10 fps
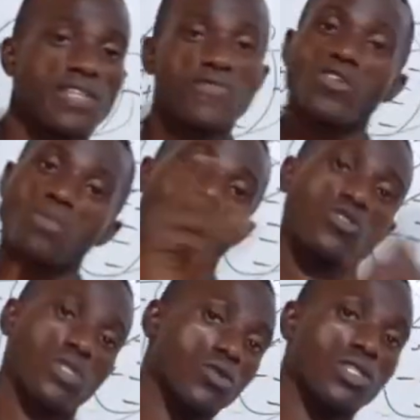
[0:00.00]
The first
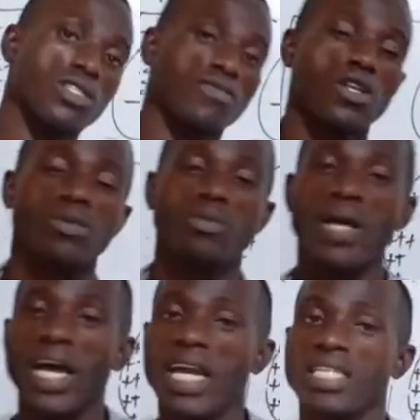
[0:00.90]
battery was developed by
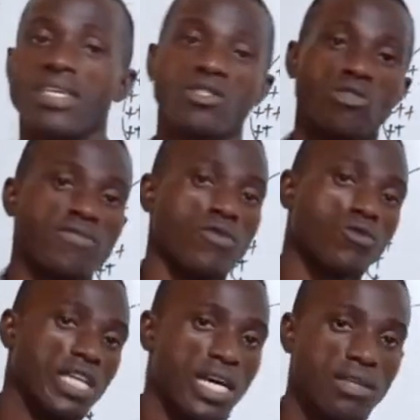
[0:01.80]
Alessandro
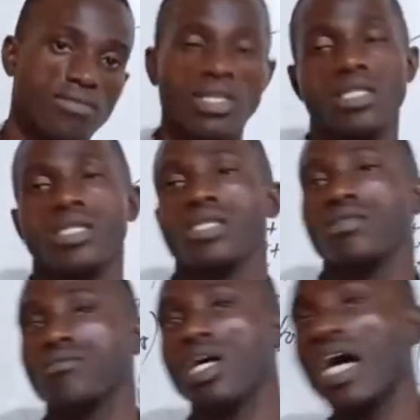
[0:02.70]
Volta,
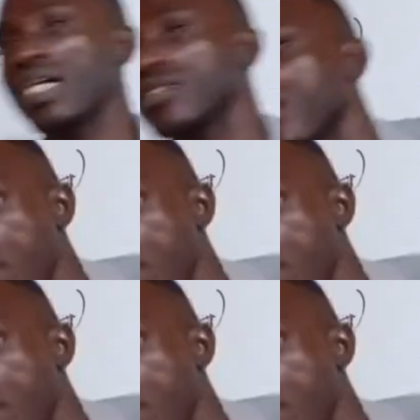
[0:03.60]
and